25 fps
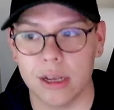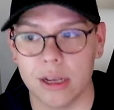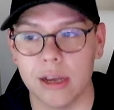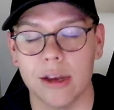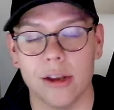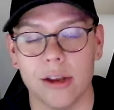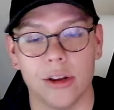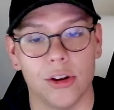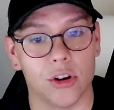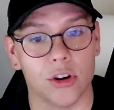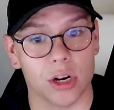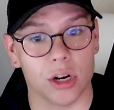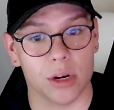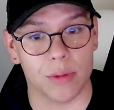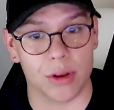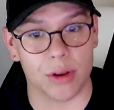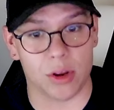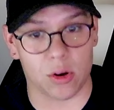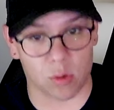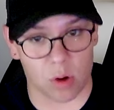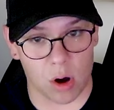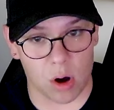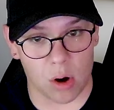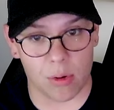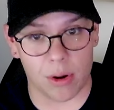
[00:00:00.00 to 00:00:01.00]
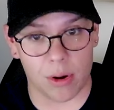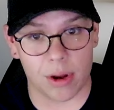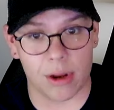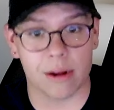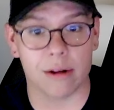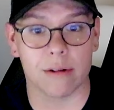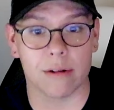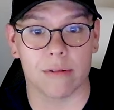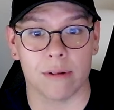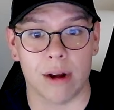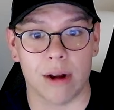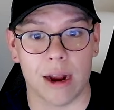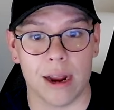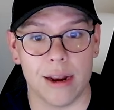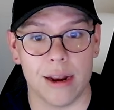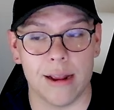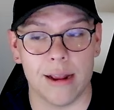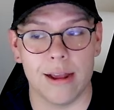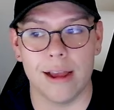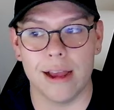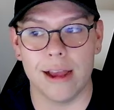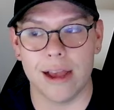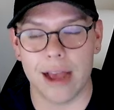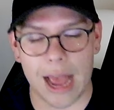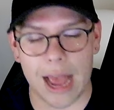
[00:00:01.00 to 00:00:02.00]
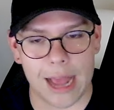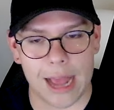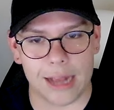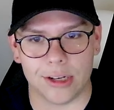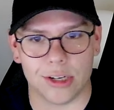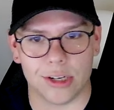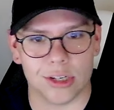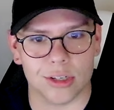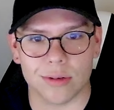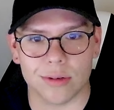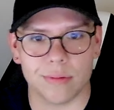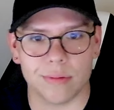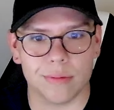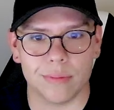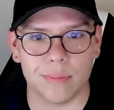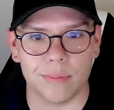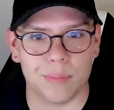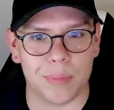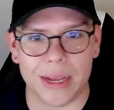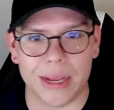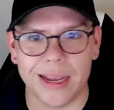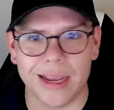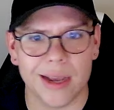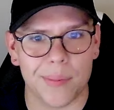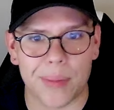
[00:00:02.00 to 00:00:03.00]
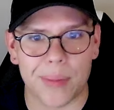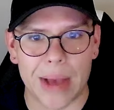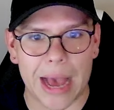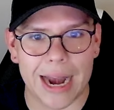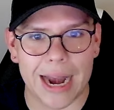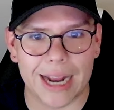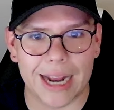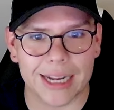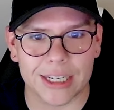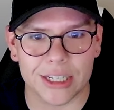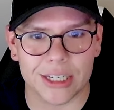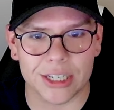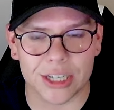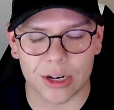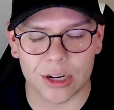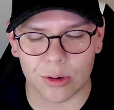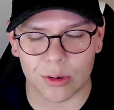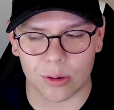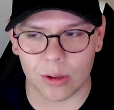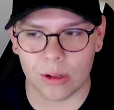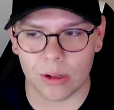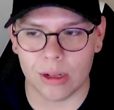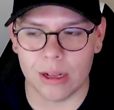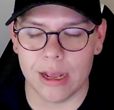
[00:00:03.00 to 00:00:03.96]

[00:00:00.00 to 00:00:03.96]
You're gonna be growing, right? And just being a badass in general.